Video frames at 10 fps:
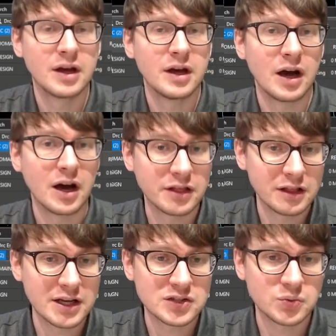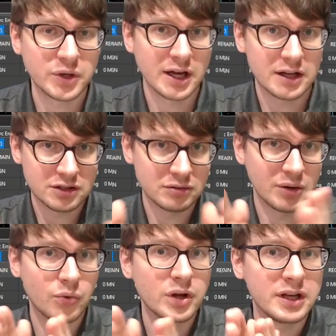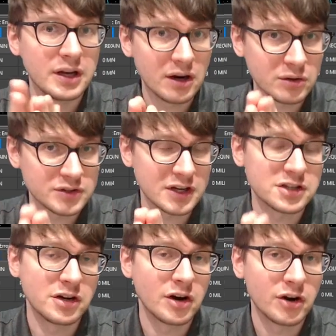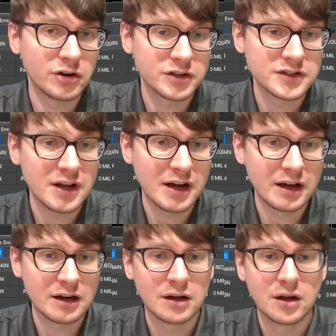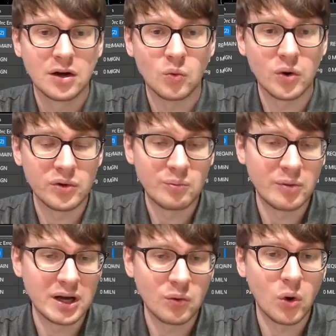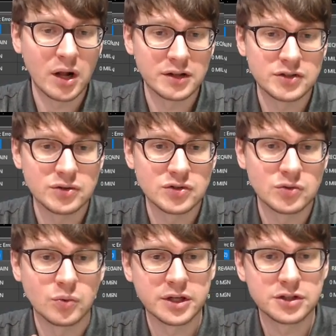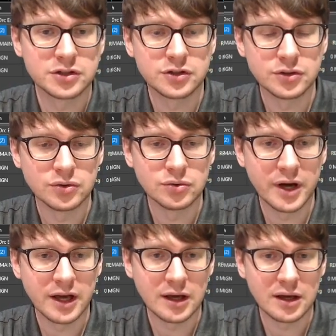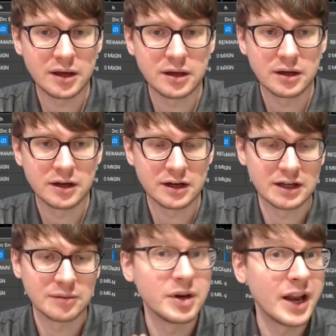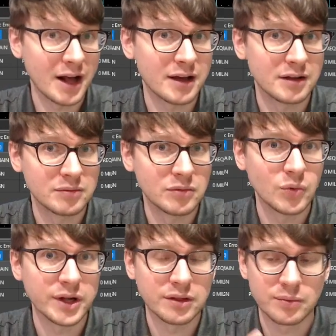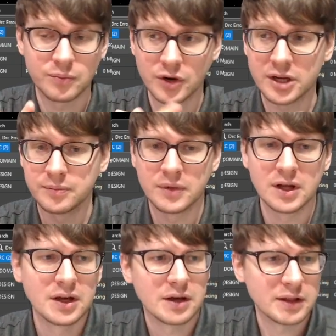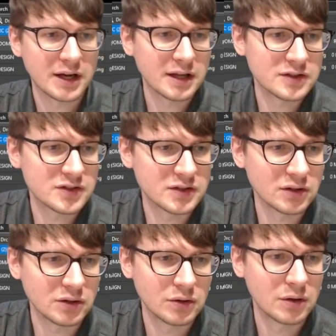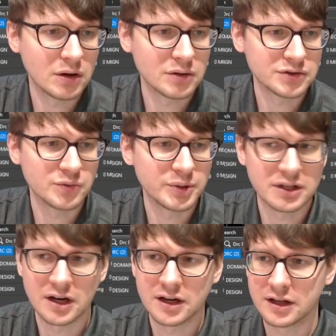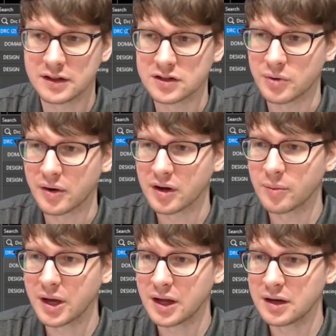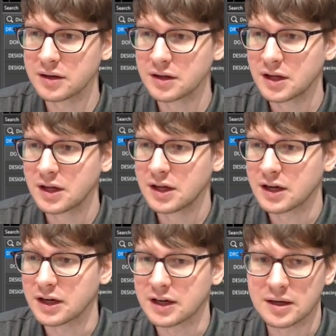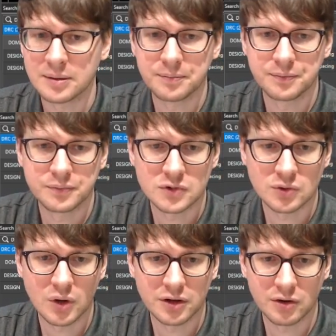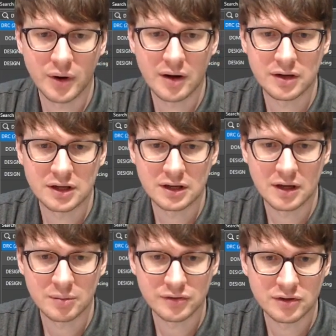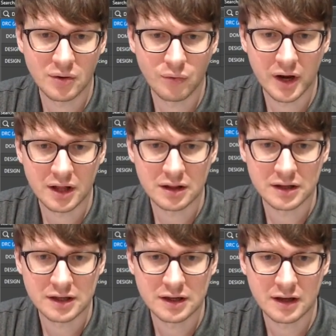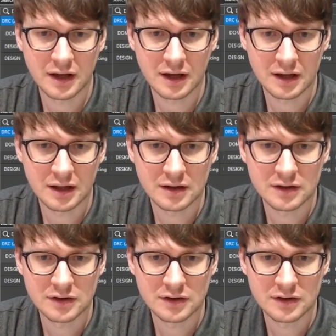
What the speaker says: unless we get to a really narrow section in our design where we might want to switch to a neck width, right? And that can still also be done in this routing command. So while you're routing, I believe you can right click and,